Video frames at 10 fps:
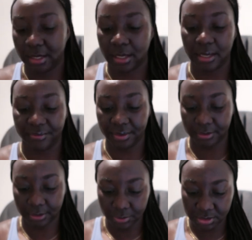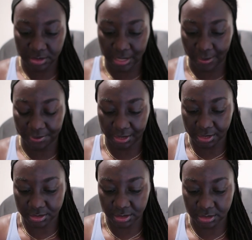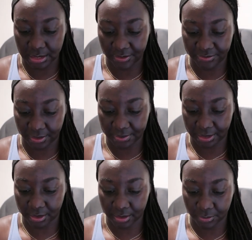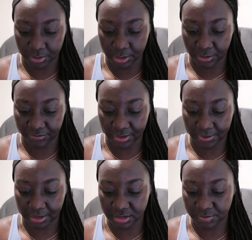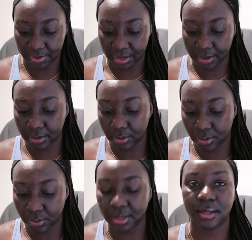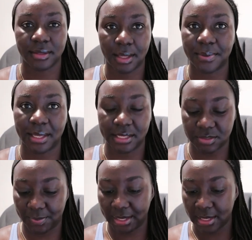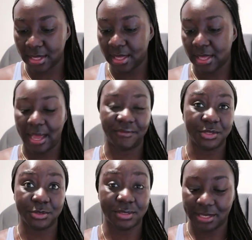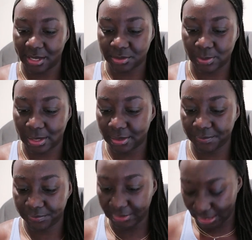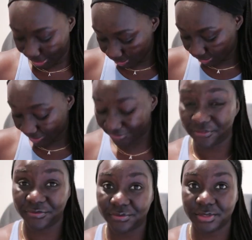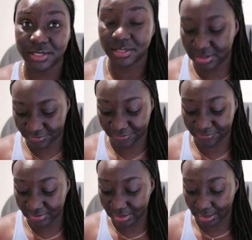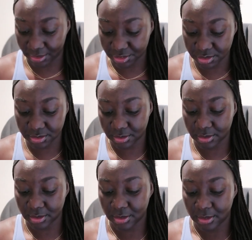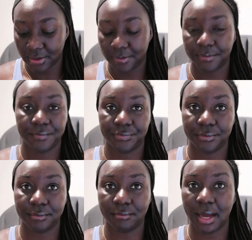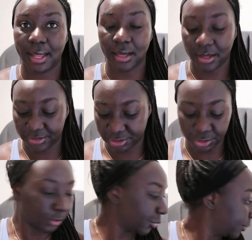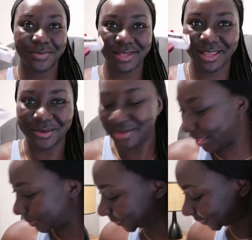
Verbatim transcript: I love it. I want to see the applicator because I love the applicator. I want to know if the applicator is big. Oh yeah, the applicator is big. I haven't used it yet as well. And I've just finished my other two. But yeah, he got me that.